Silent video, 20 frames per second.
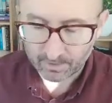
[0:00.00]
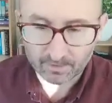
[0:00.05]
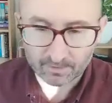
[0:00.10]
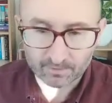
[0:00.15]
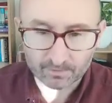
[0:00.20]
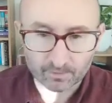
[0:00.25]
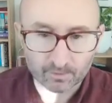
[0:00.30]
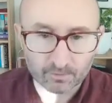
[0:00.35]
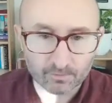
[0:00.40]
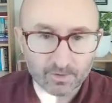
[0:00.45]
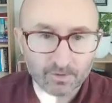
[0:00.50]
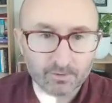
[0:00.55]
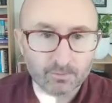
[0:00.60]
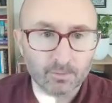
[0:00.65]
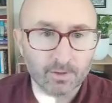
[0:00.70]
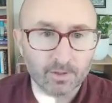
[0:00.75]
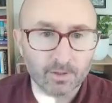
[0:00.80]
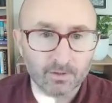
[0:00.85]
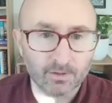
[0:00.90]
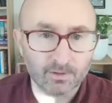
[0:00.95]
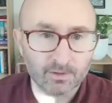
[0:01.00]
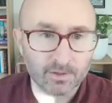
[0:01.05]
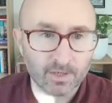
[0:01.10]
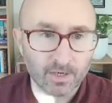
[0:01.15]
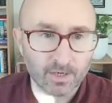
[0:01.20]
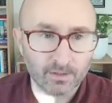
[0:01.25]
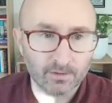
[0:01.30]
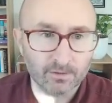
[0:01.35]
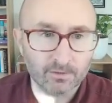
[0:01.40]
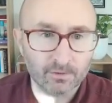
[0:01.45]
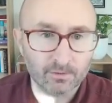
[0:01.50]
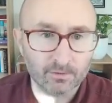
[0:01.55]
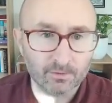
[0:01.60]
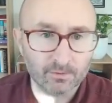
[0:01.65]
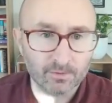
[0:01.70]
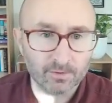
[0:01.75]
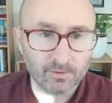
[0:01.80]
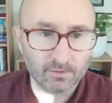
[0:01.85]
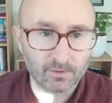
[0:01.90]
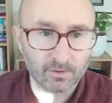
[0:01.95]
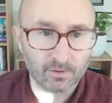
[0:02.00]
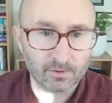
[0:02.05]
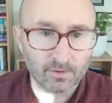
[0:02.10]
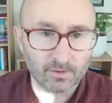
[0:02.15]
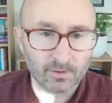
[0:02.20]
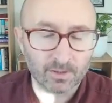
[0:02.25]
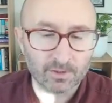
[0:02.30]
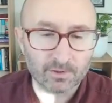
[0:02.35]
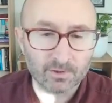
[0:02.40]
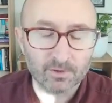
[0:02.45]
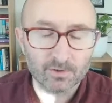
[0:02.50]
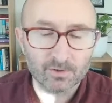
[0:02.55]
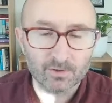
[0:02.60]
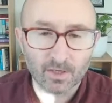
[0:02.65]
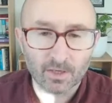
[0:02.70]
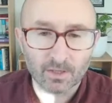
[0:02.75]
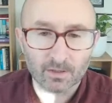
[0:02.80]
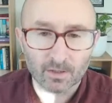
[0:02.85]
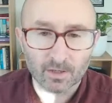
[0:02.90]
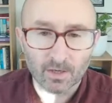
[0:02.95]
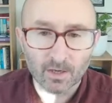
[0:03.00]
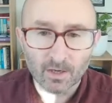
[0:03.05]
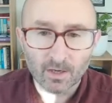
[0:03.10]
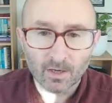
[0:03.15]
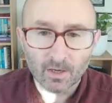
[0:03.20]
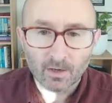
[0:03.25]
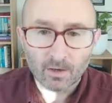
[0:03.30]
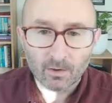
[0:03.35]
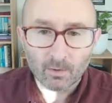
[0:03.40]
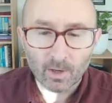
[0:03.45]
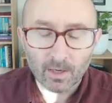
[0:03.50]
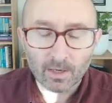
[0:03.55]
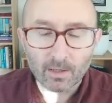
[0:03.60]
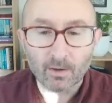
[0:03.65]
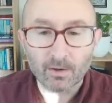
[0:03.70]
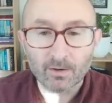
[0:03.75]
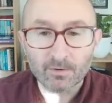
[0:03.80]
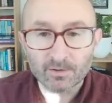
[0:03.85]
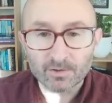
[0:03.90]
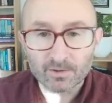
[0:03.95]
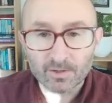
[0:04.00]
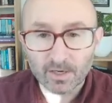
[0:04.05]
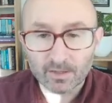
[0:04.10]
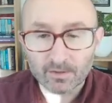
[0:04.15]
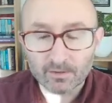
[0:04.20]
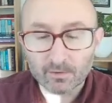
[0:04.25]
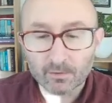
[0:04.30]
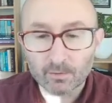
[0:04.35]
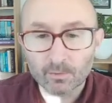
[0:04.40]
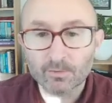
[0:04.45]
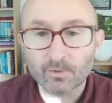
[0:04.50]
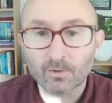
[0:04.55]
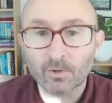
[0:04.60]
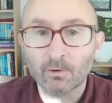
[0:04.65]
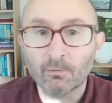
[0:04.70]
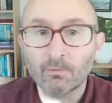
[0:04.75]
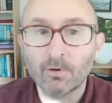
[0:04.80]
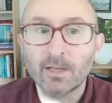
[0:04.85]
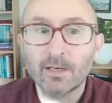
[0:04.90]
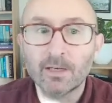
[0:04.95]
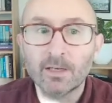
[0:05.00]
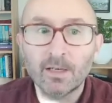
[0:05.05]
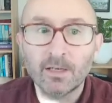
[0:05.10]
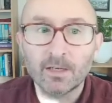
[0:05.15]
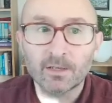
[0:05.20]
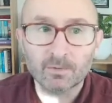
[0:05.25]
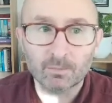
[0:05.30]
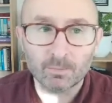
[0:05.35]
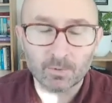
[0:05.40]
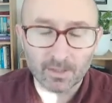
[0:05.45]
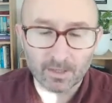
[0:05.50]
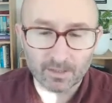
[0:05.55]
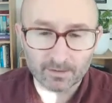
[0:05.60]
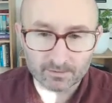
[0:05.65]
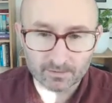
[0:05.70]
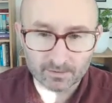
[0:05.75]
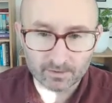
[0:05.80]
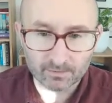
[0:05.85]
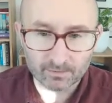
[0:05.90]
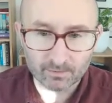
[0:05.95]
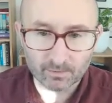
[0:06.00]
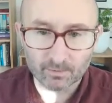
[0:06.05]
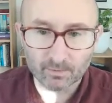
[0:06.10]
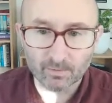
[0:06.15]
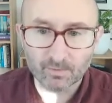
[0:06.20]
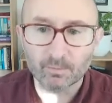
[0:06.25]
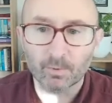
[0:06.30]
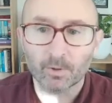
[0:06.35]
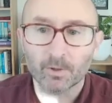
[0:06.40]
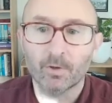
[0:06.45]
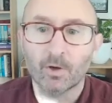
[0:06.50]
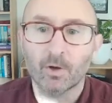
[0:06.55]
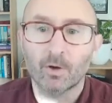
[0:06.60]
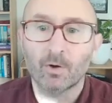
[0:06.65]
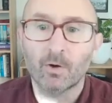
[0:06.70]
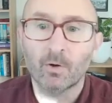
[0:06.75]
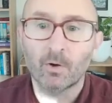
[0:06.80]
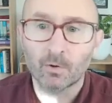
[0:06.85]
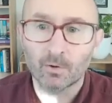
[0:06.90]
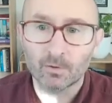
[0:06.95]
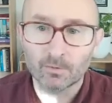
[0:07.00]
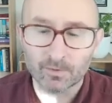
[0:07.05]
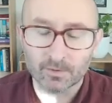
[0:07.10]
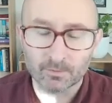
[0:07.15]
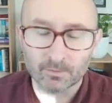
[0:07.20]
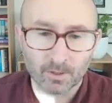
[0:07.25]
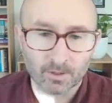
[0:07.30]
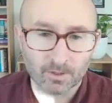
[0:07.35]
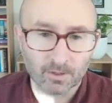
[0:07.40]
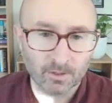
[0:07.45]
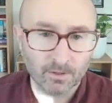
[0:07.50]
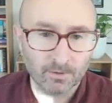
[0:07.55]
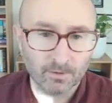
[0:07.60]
surveys within the SHINE schools in Scotland. I should say that quite a lot of the SHINE schools are already HBSC schools, but not all of them are.